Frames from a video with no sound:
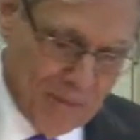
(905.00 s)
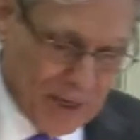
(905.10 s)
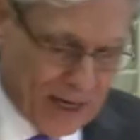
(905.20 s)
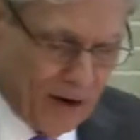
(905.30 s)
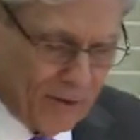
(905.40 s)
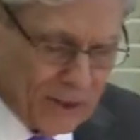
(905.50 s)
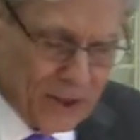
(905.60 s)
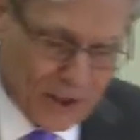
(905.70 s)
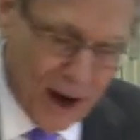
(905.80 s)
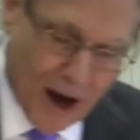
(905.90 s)
But here in the
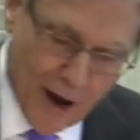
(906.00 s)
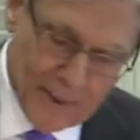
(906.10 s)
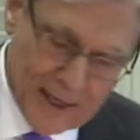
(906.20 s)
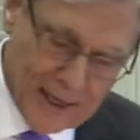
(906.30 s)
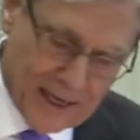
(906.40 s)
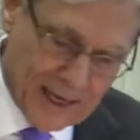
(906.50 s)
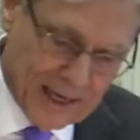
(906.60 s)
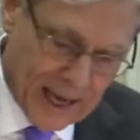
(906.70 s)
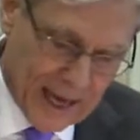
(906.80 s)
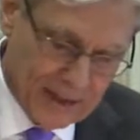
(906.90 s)
psalm,
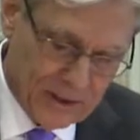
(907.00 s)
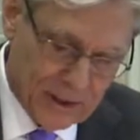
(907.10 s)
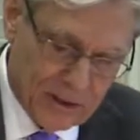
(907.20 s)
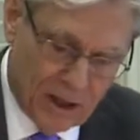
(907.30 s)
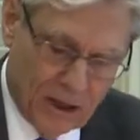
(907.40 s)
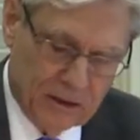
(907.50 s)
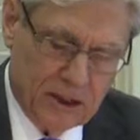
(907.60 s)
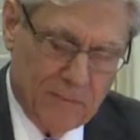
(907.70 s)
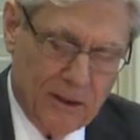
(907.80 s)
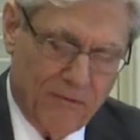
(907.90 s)
it has its
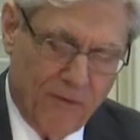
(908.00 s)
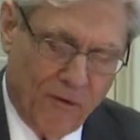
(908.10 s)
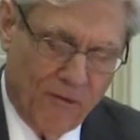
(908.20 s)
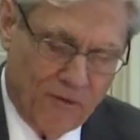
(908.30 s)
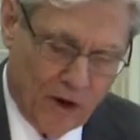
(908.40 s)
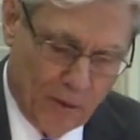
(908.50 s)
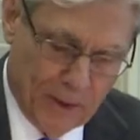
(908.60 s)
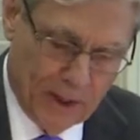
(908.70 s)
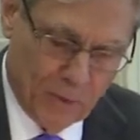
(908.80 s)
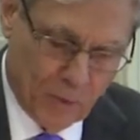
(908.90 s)
ultimate
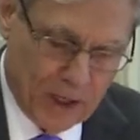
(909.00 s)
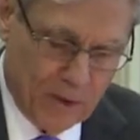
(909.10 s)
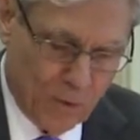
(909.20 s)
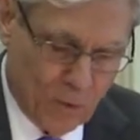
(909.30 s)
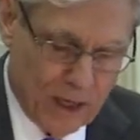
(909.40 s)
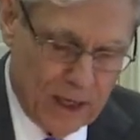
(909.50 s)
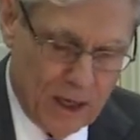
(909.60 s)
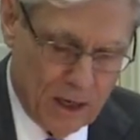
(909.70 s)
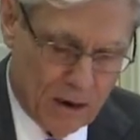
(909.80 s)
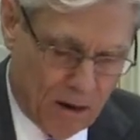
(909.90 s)
fulfillment when we